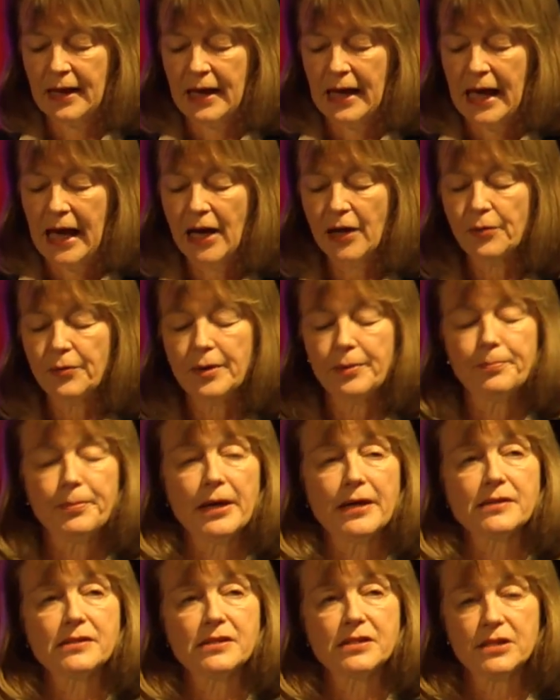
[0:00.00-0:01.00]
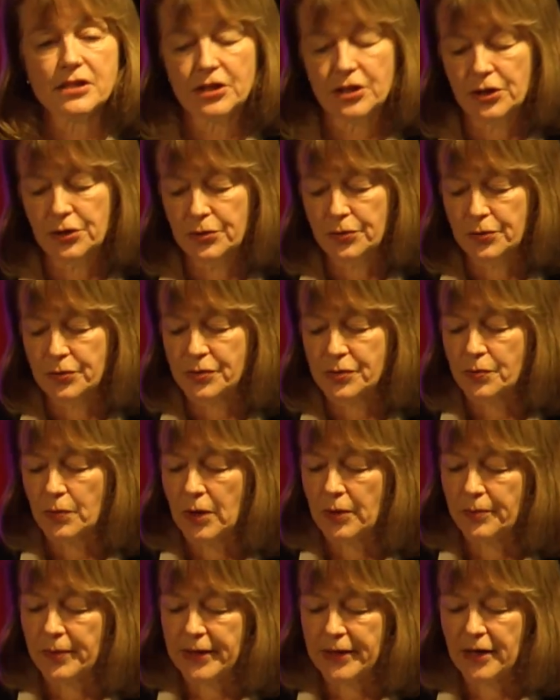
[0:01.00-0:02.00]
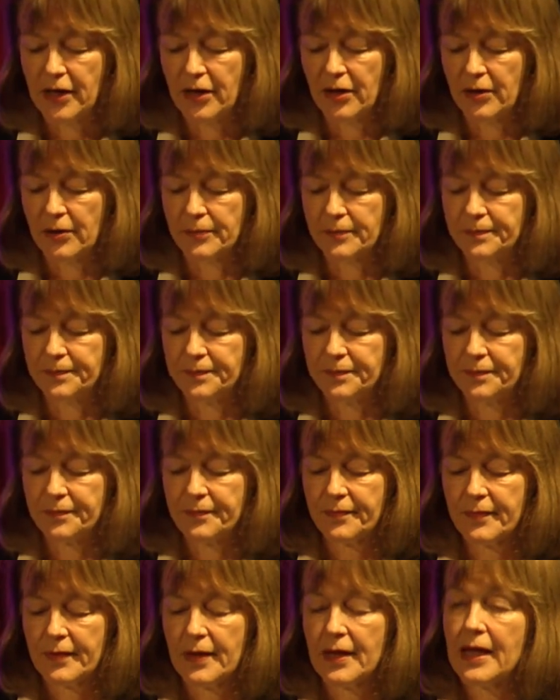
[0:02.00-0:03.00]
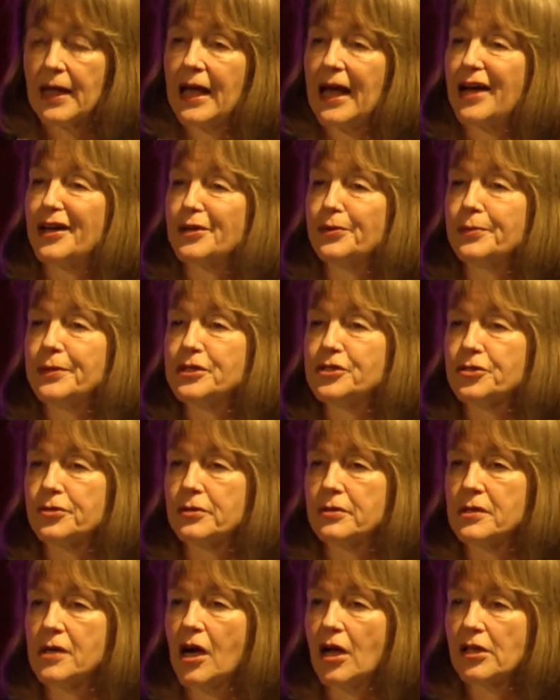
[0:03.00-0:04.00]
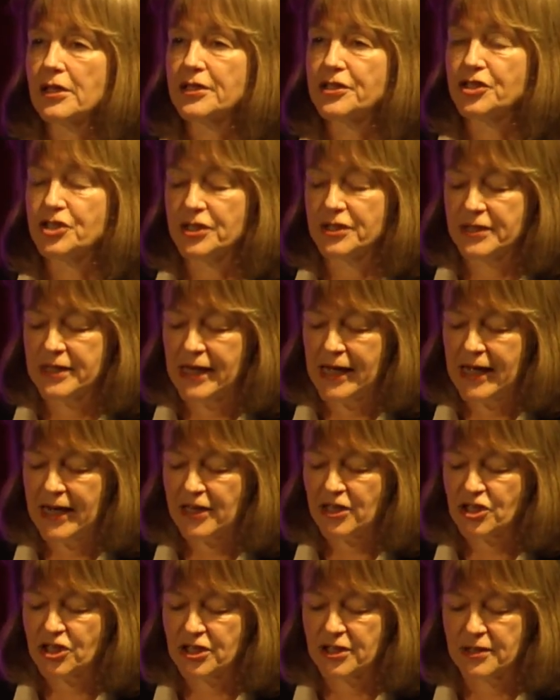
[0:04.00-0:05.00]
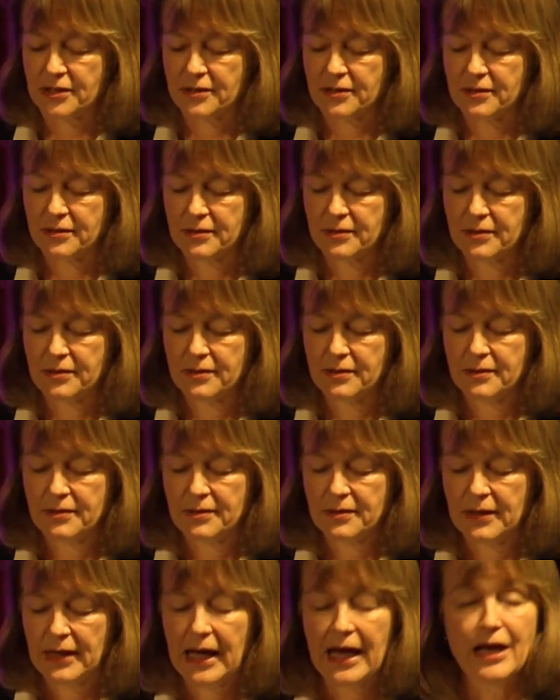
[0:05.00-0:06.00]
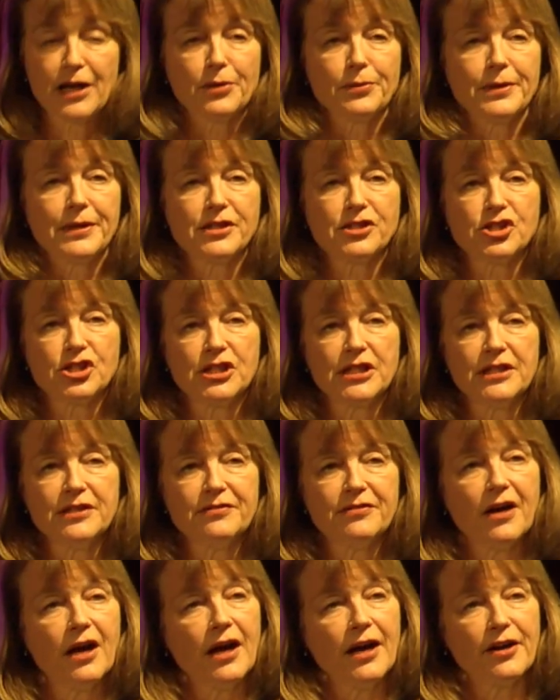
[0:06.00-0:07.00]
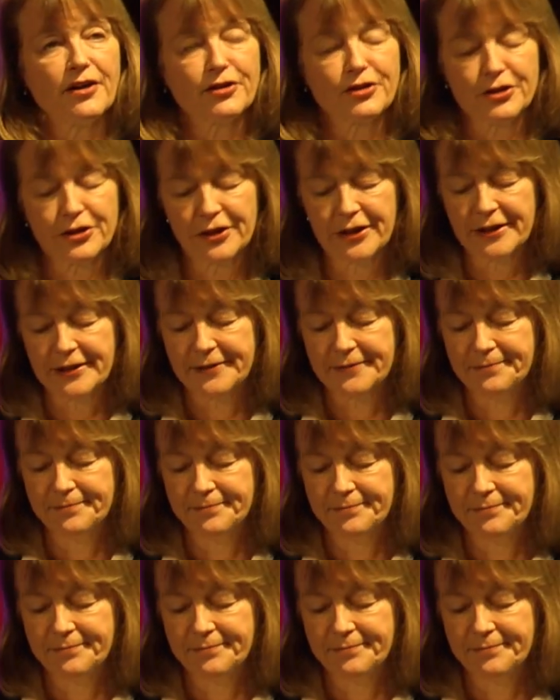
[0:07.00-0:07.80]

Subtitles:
How do we best use what we know? How do we turn knowledge into action? How do we achieve a higher good?